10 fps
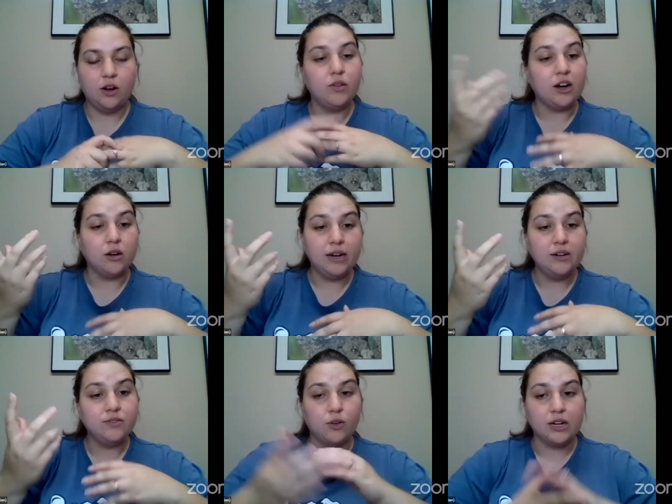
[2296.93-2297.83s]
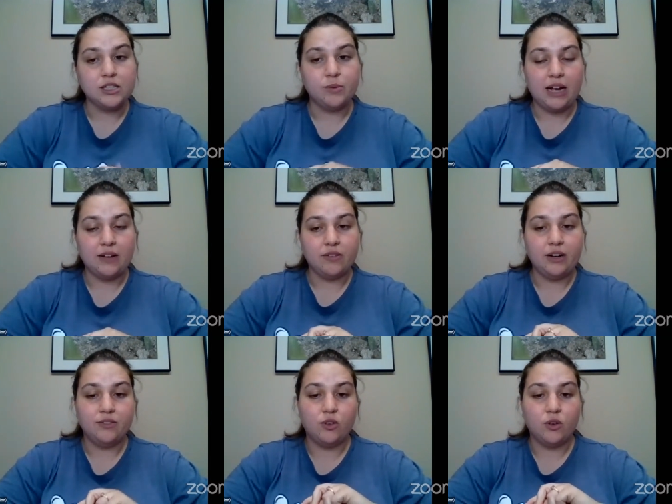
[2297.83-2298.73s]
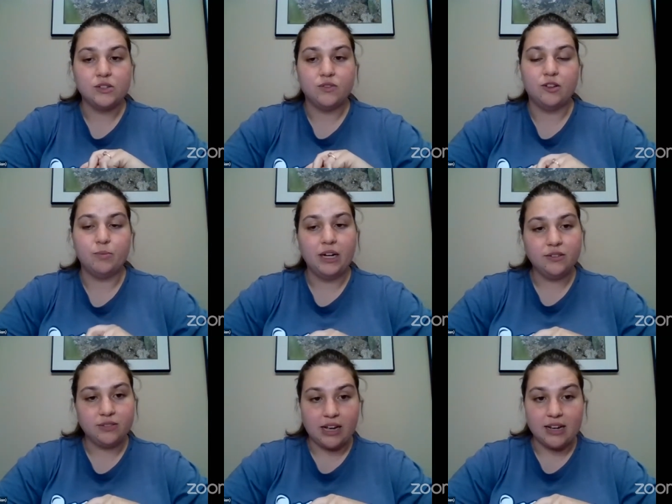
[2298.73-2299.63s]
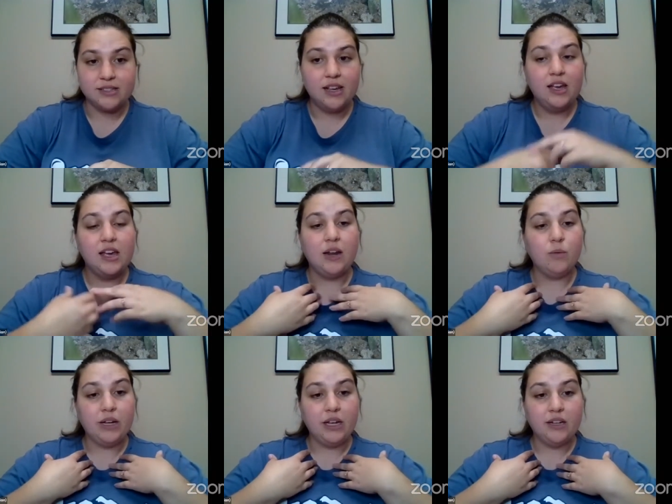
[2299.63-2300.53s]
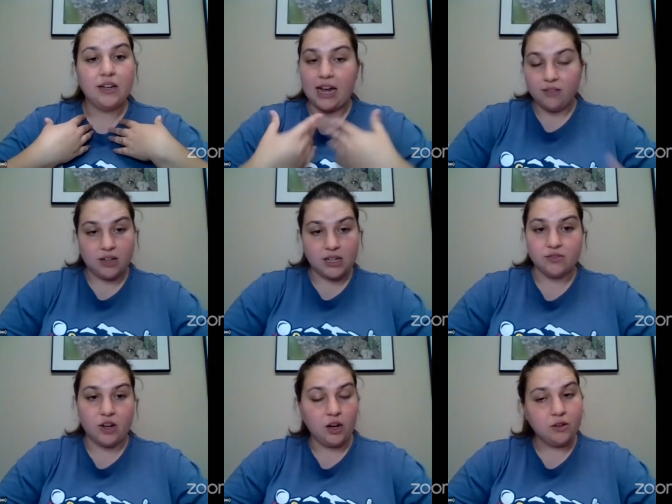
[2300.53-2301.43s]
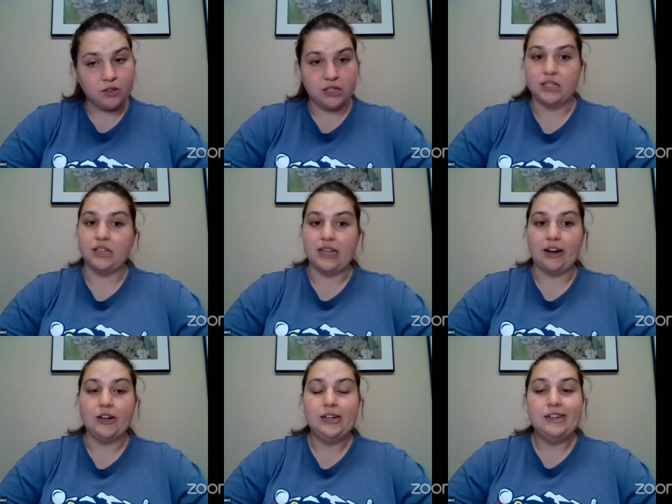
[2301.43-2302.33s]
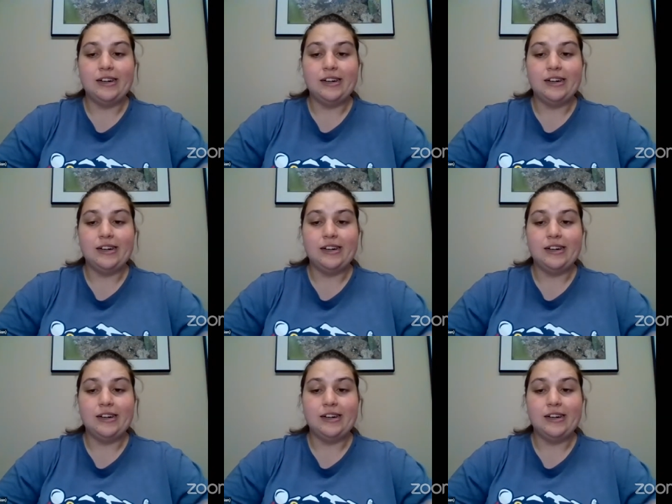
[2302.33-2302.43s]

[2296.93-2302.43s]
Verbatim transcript: oh, like our rainforest. We have a rainforest full of butterflies, and we have lots of cockroaches in there.